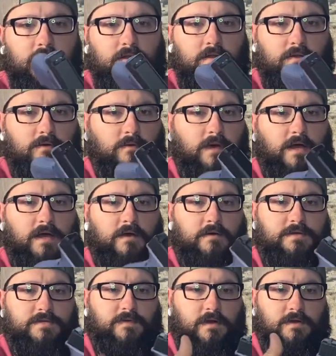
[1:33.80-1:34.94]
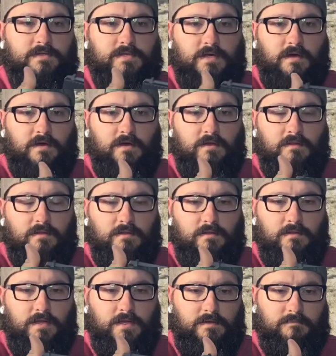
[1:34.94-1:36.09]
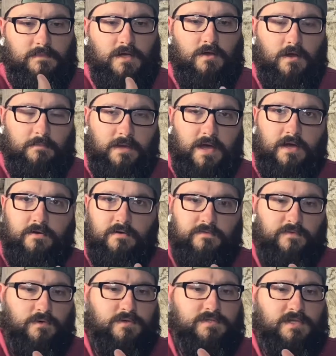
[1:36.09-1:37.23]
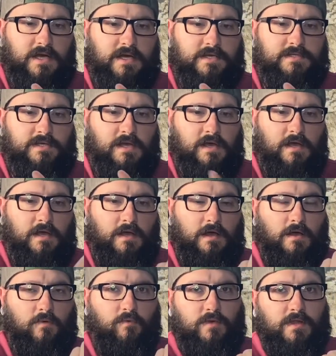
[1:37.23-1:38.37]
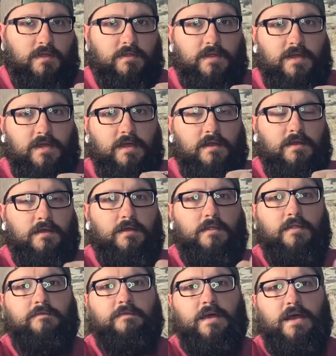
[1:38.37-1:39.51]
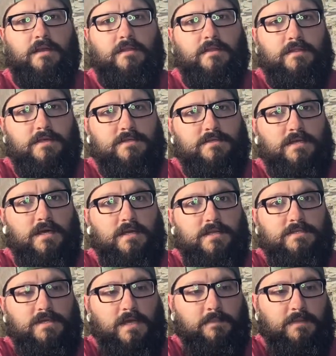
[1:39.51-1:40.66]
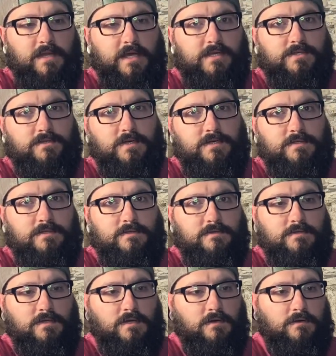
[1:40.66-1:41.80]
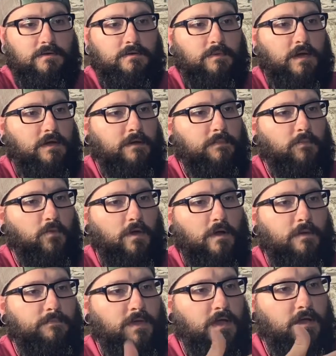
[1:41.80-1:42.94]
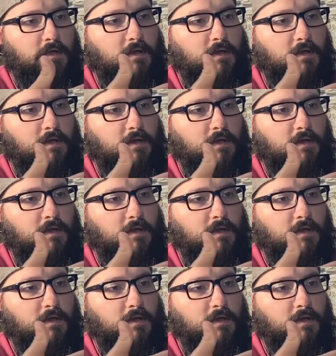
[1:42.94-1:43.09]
in a little while as far as like a compact or a full size. Really digging the fact that this gun is ambidextrous. So while I'm talking